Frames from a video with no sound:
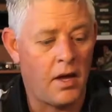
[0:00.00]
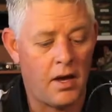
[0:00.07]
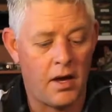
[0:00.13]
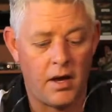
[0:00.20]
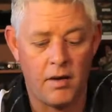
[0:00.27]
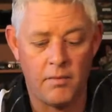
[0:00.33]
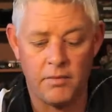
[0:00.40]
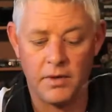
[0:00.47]

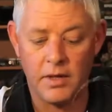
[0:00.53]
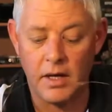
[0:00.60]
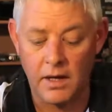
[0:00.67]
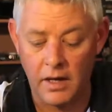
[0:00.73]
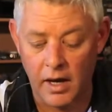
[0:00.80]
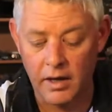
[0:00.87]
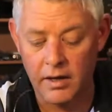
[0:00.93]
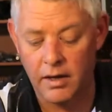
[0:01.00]

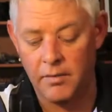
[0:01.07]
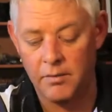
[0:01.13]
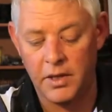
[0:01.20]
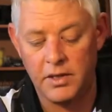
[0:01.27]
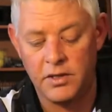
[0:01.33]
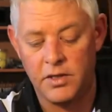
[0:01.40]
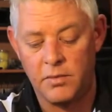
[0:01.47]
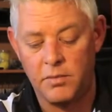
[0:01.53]
Then, like I
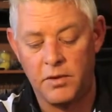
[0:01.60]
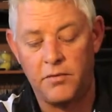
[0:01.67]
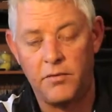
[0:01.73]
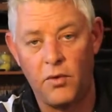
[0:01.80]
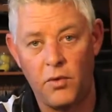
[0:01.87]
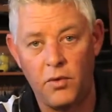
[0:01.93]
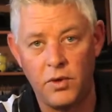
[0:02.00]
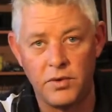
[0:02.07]
mentioned
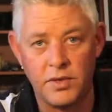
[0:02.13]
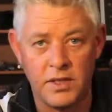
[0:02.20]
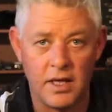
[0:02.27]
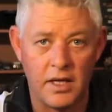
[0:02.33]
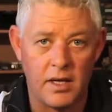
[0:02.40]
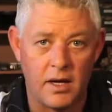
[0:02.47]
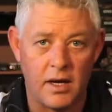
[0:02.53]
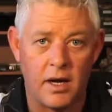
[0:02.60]
before, your
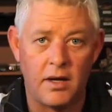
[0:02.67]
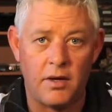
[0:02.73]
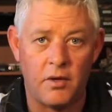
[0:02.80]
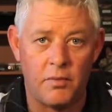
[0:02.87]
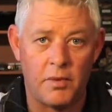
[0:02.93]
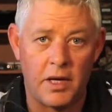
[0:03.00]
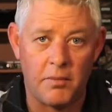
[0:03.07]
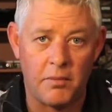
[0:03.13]
sinker line
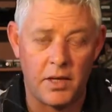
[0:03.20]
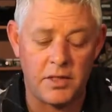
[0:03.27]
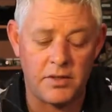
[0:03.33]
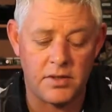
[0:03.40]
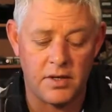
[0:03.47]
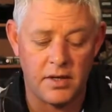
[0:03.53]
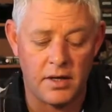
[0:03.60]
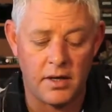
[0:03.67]
you'll make
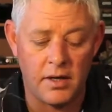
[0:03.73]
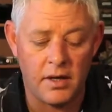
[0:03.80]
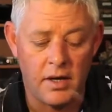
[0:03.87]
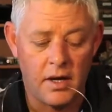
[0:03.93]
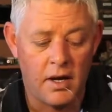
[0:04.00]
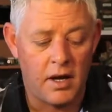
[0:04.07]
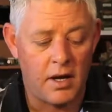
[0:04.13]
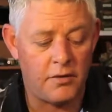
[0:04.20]
much thinner.
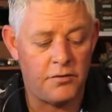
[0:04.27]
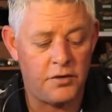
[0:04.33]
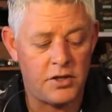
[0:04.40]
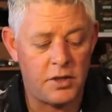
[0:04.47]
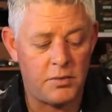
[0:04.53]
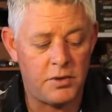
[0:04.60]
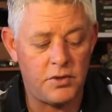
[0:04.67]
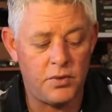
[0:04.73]
And
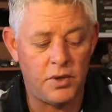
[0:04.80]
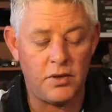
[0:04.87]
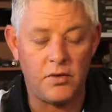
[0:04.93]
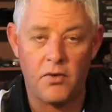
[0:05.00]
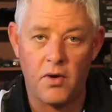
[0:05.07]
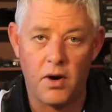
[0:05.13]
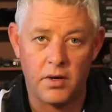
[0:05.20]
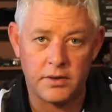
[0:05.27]
fishing between
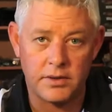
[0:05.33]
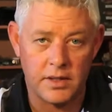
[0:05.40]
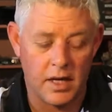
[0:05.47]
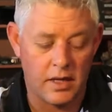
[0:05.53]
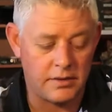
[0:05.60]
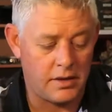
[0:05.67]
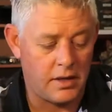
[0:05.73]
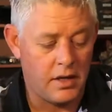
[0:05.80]
the rocks,
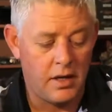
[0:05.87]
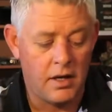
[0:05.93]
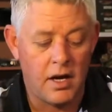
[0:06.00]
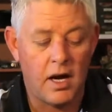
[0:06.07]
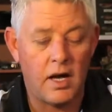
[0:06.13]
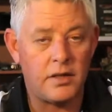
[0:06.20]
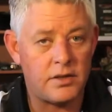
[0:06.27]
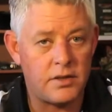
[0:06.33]
guys,
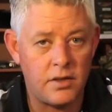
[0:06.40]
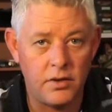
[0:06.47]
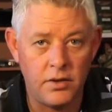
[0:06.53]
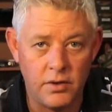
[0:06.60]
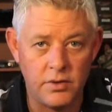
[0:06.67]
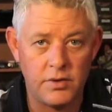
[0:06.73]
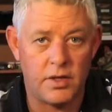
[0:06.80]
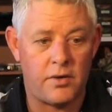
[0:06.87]
I still
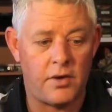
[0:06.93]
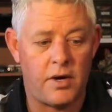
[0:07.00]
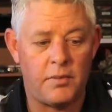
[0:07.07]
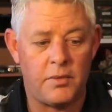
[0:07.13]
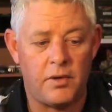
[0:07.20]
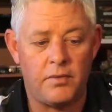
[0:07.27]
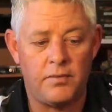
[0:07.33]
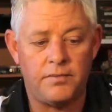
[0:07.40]
use a
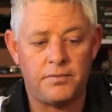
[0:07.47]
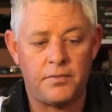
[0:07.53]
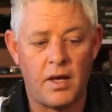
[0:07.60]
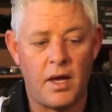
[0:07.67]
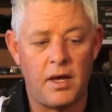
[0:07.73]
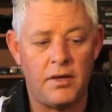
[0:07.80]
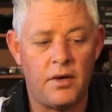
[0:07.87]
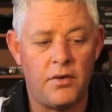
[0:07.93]
grapnel.
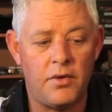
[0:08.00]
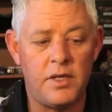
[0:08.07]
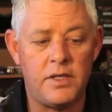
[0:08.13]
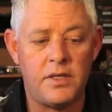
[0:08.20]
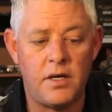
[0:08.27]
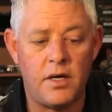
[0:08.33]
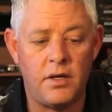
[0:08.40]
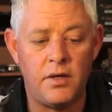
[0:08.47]
And the
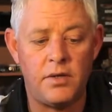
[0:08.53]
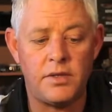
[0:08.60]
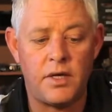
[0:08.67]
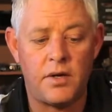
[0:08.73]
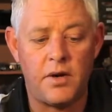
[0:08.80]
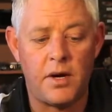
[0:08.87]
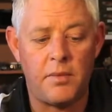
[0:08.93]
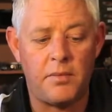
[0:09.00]
reason I use
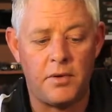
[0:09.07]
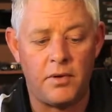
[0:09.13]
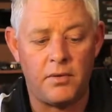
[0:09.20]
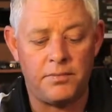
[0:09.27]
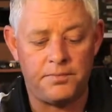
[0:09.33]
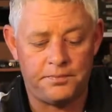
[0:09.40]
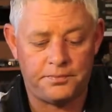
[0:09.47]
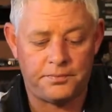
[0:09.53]
a grapnel